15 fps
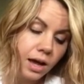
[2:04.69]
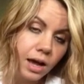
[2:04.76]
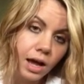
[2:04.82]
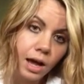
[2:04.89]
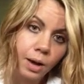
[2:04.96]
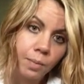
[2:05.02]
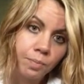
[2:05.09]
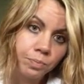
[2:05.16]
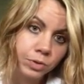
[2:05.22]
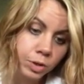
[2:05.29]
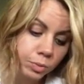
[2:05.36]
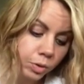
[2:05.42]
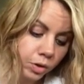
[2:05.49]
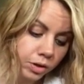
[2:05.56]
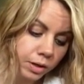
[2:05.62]
Your
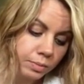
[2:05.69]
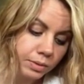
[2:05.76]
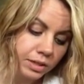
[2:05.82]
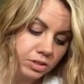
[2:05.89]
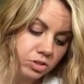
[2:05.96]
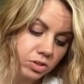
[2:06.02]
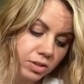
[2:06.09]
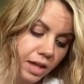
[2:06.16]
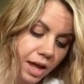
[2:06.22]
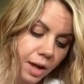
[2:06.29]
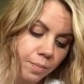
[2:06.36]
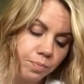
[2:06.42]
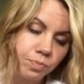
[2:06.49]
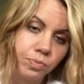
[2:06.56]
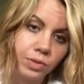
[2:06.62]
program tells you
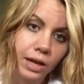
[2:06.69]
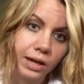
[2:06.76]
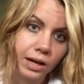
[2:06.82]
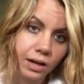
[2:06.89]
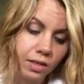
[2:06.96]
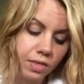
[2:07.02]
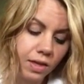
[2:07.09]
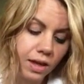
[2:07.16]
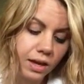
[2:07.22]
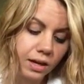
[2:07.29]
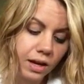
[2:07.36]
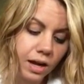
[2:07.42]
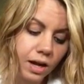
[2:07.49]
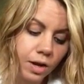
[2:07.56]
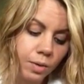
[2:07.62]
that kind of thing.